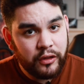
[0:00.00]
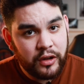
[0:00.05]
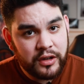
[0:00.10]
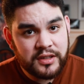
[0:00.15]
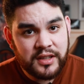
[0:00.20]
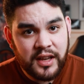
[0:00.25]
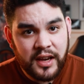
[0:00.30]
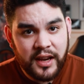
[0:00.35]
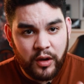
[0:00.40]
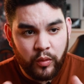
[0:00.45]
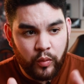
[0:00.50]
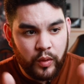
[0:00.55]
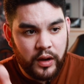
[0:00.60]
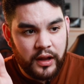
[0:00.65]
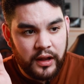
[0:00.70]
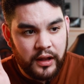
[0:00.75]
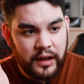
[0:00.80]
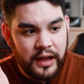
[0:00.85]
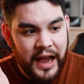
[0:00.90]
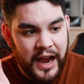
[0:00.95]
looks like and what
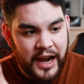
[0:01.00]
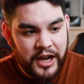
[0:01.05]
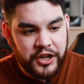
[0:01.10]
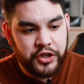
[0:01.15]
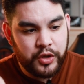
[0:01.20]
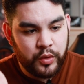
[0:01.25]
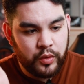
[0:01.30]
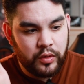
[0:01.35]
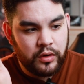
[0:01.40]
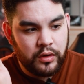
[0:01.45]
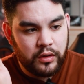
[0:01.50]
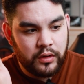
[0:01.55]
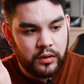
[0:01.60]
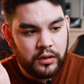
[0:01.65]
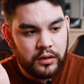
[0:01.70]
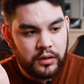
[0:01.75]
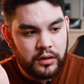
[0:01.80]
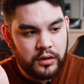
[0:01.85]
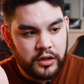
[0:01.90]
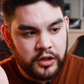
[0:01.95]
an actual
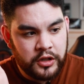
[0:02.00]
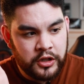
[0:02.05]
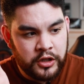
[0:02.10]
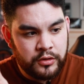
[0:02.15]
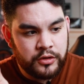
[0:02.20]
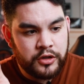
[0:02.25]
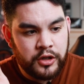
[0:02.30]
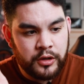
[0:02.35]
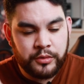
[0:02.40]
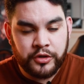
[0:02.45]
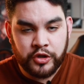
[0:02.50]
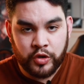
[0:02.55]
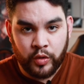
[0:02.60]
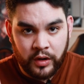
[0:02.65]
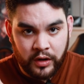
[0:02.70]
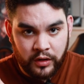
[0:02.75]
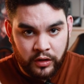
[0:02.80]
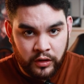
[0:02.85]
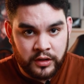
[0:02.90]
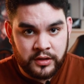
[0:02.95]
YouTube
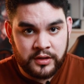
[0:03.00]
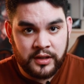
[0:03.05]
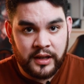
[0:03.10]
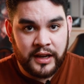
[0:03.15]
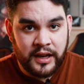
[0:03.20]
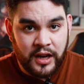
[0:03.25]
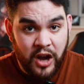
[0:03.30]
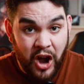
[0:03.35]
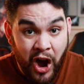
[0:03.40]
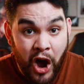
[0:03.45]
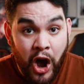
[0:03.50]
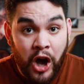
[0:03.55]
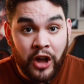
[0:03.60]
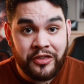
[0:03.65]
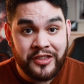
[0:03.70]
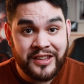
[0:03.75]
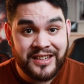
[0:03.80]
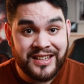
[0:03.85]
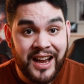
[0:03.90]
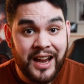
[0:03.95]
short looks like
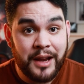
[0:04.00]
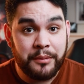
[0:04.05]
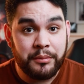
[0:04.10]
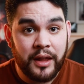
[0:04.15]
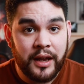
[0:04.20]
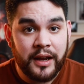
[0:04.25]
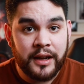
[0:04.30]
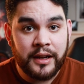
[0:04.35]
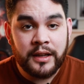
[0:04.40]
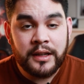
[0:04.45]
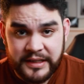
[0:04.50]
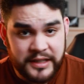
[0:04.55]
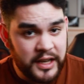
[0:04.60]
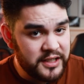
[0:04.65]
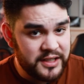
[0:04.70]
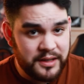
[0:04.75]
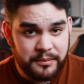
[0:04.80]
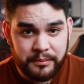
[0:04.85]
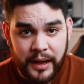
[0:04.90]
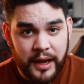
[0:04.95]
on the timeline. It
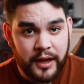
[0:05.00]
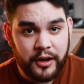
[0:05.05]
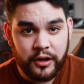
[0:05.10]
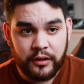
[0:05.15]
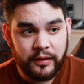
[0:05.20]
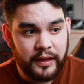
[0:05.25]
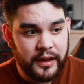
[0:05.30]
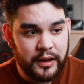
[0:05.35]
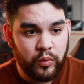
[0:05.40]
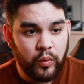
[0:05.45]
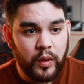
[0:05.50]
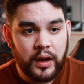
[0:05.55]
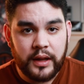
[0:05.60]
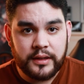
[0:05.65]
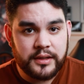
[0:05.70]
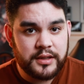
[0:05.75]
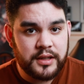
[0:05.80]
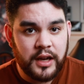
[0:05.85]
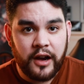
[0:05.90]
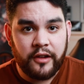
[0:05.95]
doesn't matter like
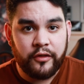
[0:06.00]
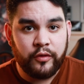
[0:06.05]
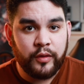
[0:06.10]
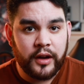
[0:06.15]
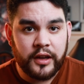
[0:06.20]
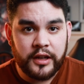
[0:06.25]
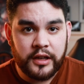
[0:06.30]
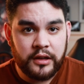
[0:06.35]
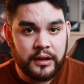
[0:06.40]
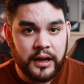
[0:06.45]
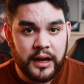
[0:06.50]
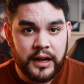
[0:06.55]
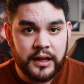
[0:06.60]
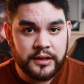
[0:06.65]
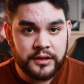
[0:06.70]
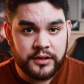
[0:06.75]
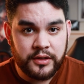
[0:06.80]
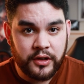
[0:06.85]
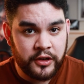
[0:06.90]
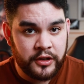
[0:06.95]
what software you
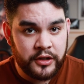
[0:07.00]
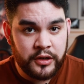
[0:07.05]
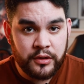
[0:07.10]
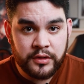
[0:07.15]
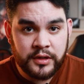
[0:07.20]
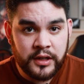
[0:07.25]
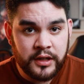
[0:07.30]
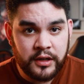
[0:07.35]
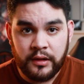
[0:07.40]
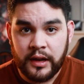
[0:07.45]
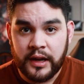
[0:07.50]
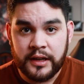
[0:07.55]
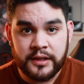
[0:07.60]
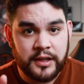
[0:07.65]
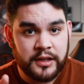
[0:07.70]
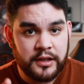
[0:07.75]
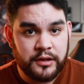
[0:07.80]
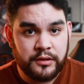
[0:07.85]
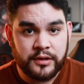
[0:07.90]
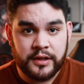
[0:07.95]
guys are using. You guys
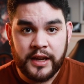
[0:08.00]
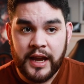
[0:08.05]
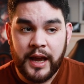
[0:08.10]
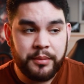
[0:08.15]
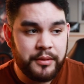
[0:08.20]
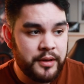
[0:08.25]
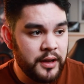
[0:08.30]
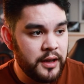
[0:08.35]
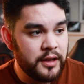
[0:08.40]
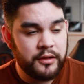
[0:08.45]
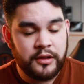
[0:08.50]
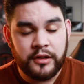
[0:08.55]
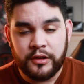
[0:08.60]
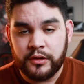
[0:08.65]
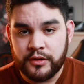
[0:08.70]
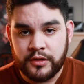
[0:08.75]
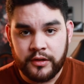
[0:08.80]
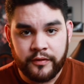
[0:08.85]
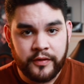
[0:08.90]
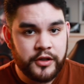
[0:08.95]
can use CapCut, you can
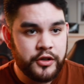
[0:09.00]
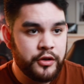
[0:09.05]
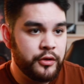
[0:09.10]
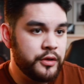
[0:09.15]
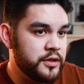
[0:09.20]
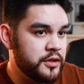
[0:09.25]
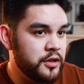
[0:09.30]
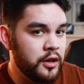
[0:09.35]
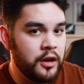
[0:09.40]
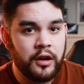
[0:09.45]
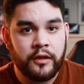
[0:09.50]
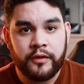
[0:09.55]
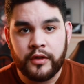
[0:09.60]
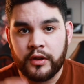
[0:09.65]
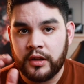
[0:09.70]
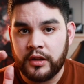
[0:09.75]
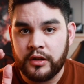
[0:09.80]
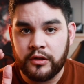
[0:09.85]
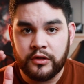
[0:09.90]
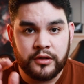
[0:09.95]
use DaVinci Resolve, you
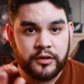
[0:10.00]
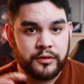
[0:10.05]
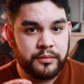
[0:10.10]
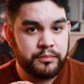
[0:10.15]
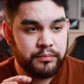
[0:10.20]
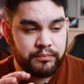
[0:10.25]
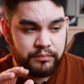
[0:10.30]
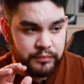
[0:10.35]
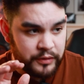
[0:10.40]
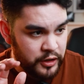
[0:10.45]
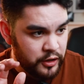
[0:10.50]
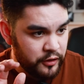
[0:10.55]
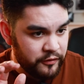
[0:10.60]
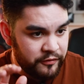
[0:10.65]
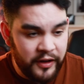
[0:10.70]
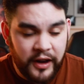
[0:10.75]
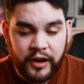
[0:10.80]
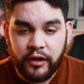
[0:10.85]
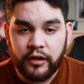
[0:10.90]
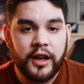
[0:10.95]
can use,
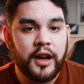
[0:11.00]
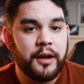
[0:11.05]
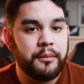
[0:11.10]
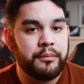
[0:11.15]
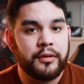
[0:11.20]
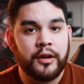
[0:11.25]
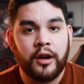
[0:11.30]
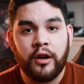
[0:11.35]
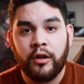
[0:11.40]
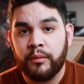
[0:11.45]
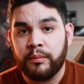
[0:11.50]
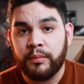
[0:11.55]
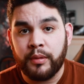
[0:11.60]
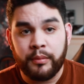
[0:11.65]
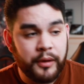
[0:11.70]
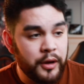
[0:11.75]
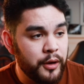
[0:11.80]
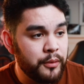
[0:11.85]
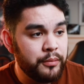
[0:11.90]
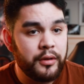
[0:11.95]
Final Cut Pro,
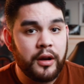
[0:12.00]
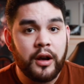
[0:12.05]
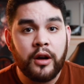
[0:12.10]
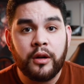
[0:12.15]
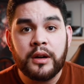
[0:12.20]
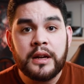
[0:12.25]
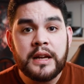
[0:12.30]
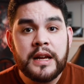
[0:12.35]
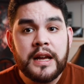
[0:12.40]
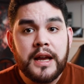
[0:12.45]
Premiere Pro.